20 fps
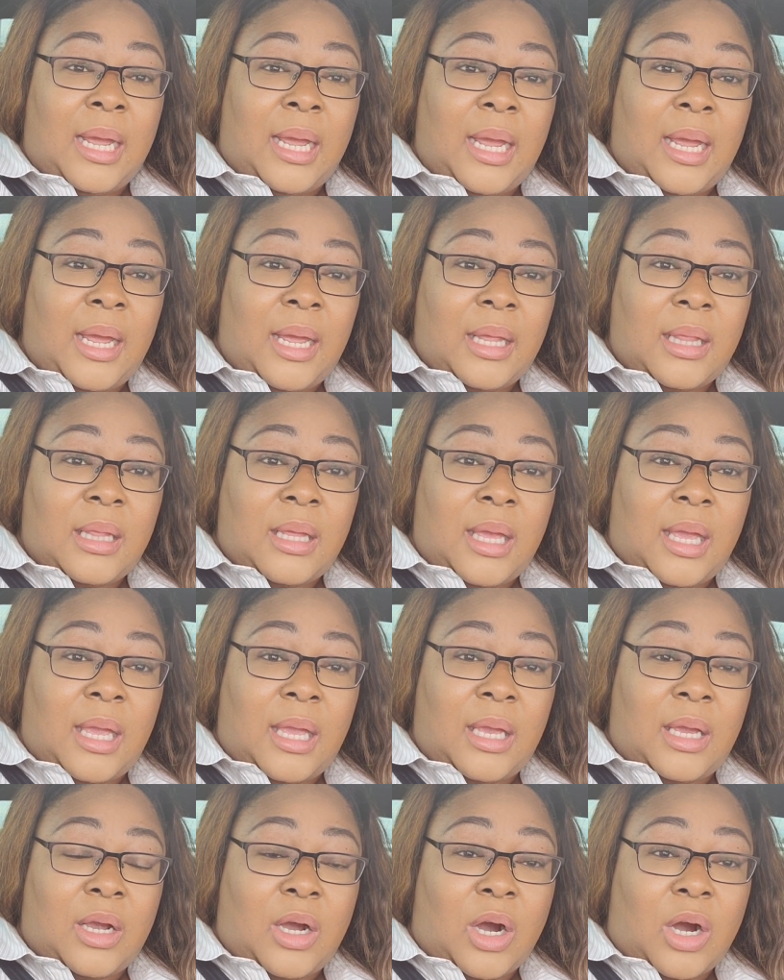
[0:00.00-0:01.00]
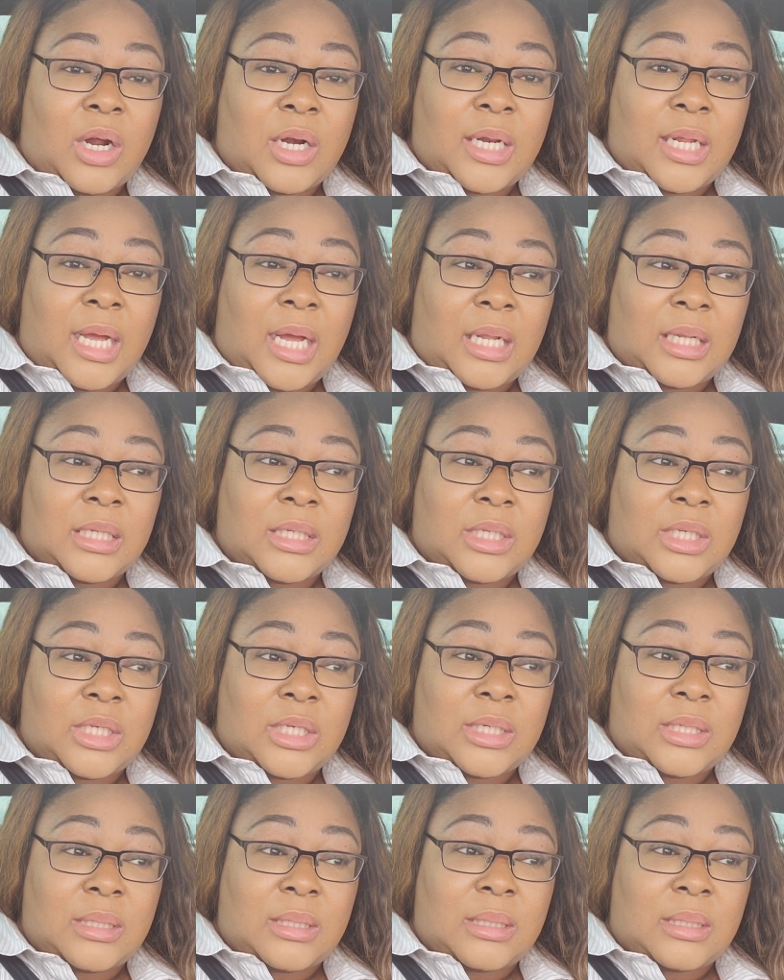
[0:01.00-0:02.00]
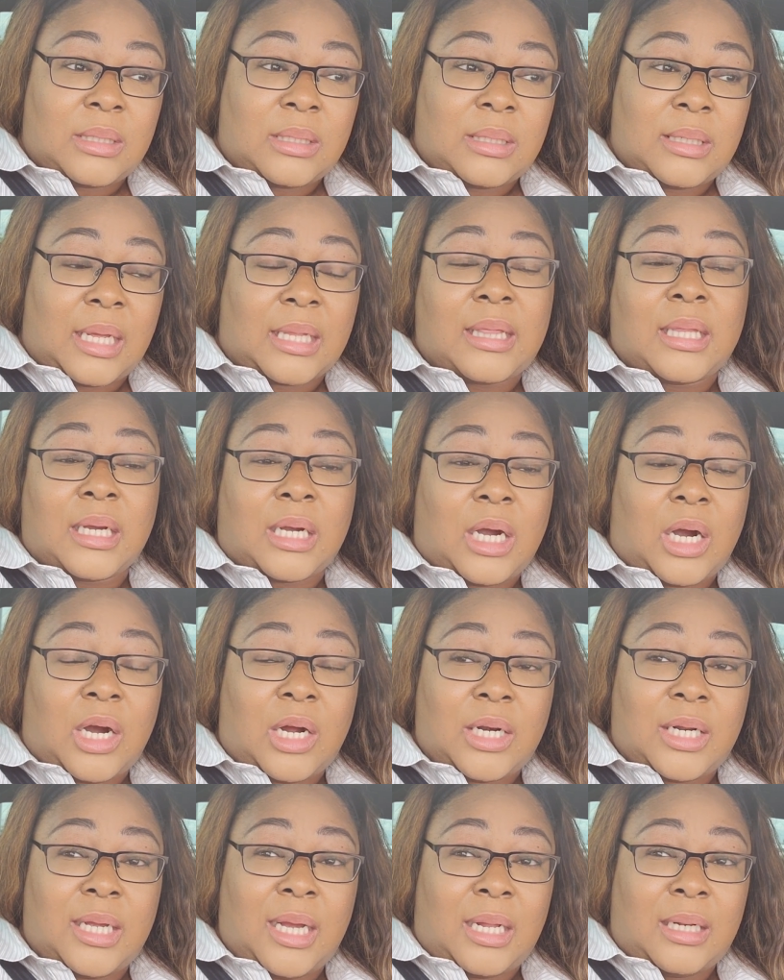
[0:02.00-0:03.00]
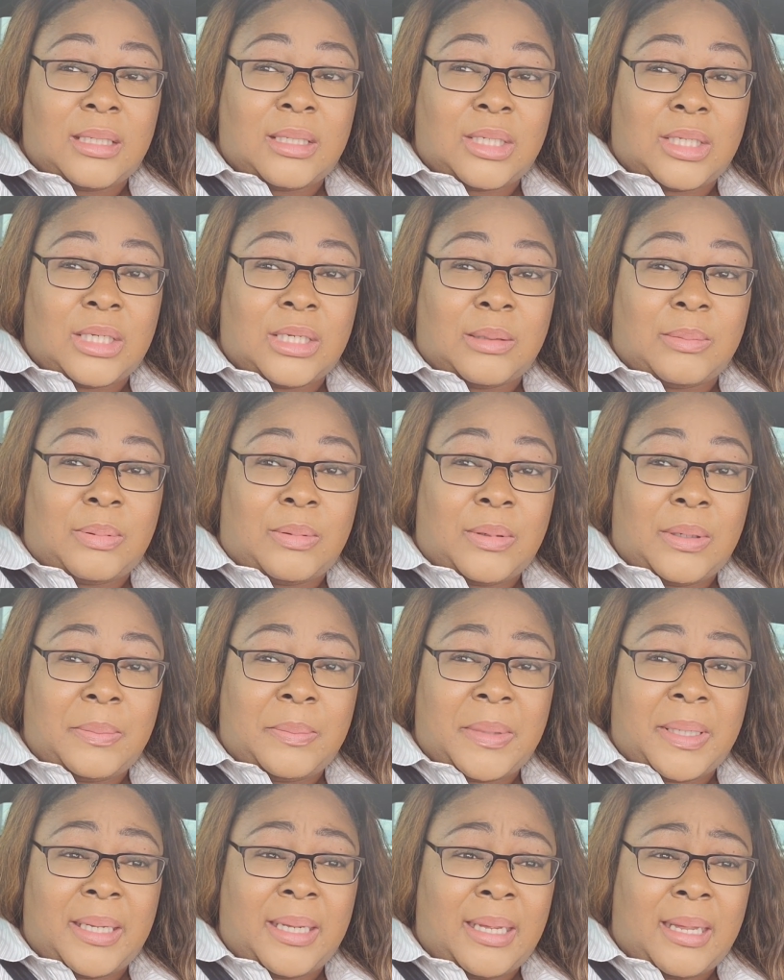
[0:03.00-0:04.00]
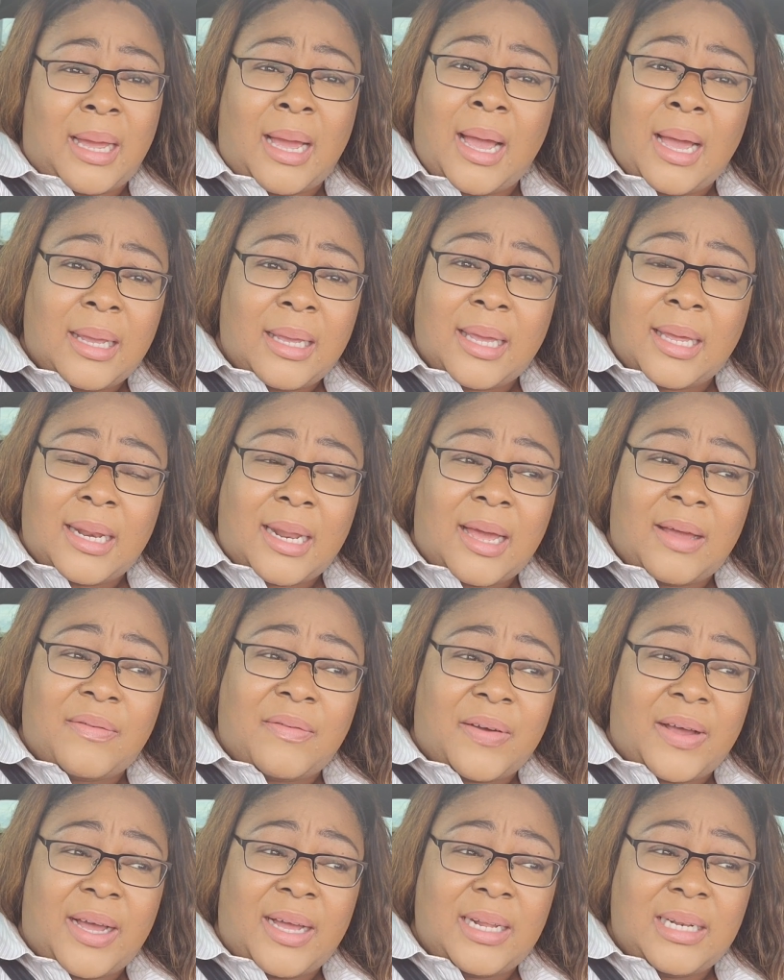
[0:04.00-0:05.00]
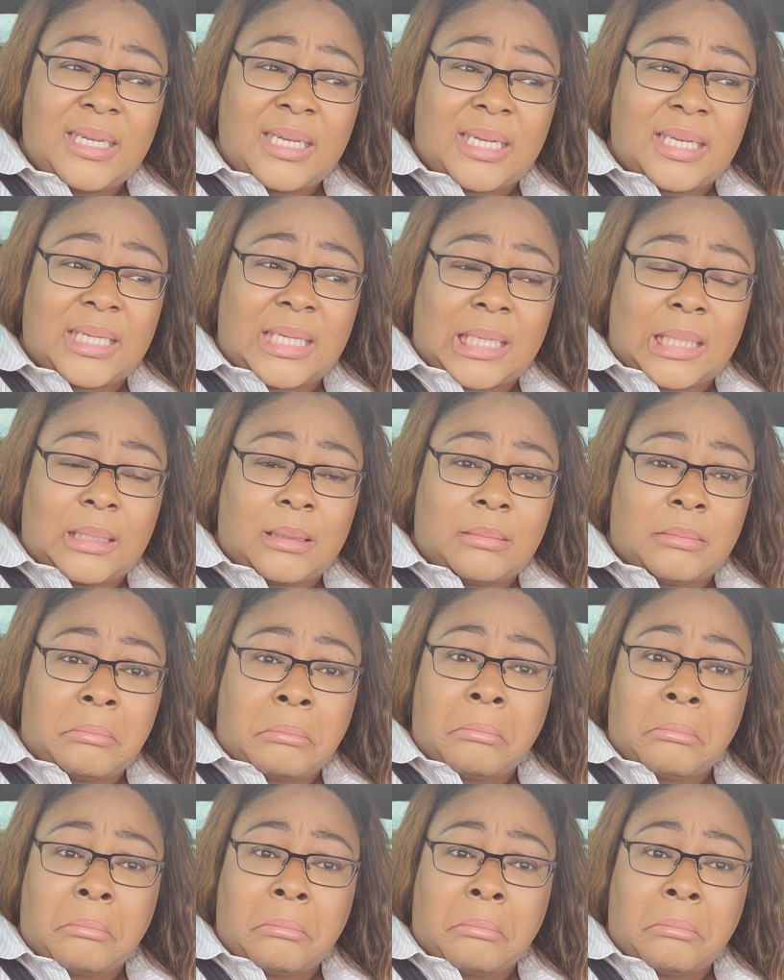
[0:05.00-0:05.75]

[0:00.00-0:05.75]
at a cardiologist, at the cardiology appointment, and I cannot find any.